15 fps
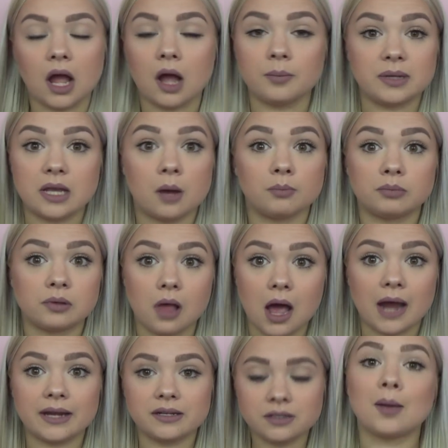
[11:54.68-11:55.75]
I'll become
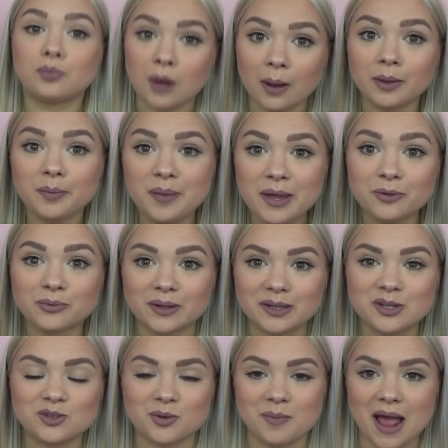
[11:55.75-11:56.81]
blind. I'm probably being
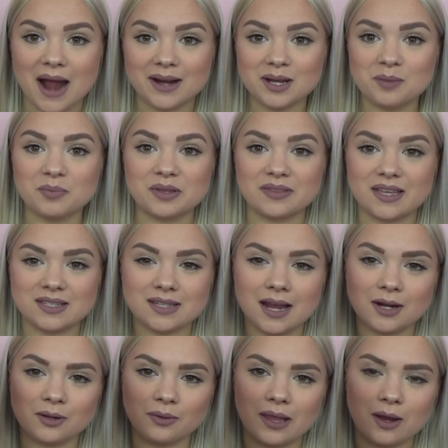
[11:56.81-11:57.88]
really dramatic, but that's
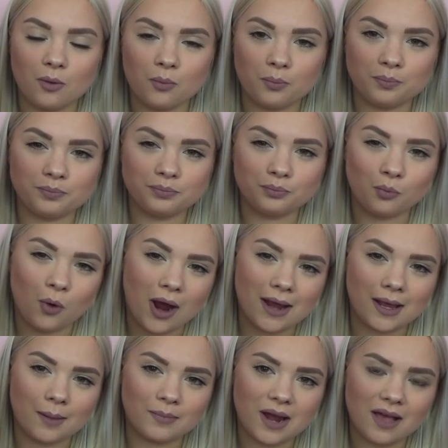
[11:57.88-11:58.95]
kind of like
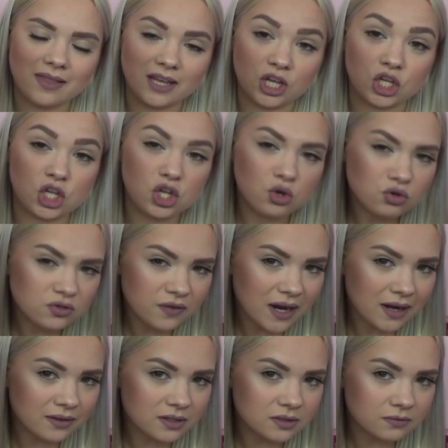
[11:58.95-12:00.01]
why I'm not like a huge
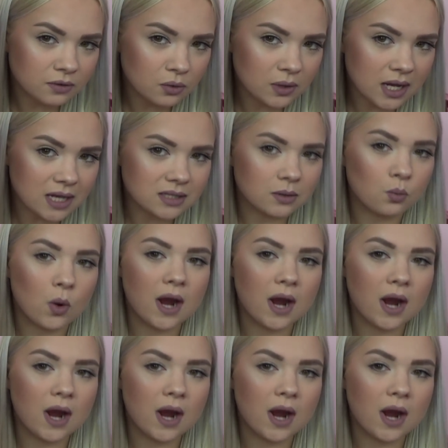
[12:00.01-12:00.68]
fan of this phone case and